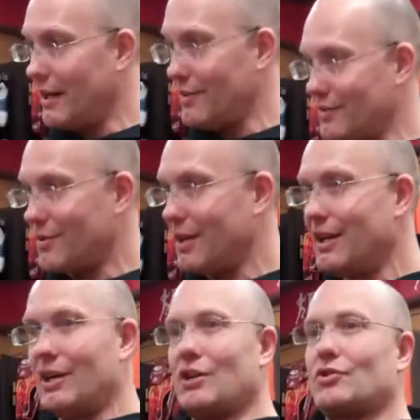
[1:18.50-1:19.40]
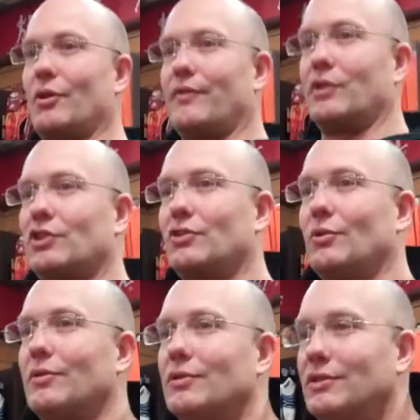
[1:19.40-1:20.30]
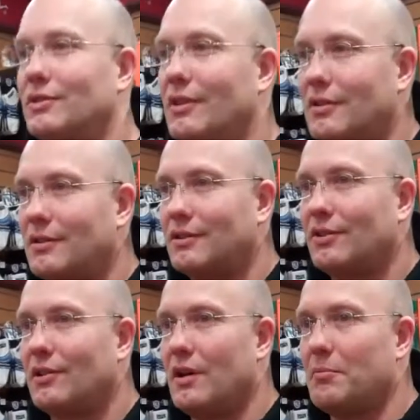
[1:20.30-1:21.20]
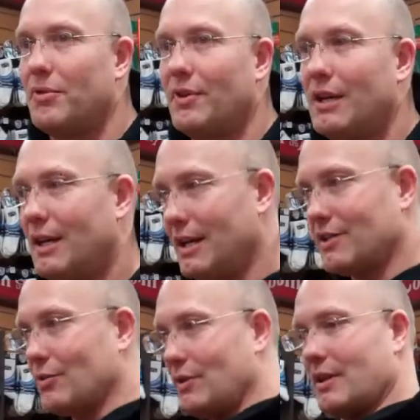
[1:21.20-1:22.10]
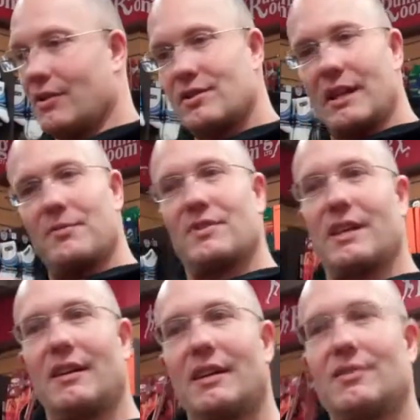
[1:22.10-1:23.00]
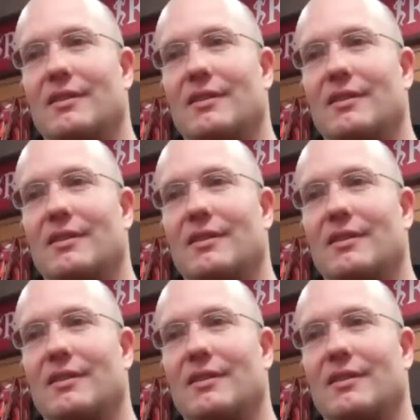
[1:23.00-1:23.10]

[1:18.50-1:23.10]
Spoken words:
others. So if your shoulders start to slump, as soon as, stand up for a second.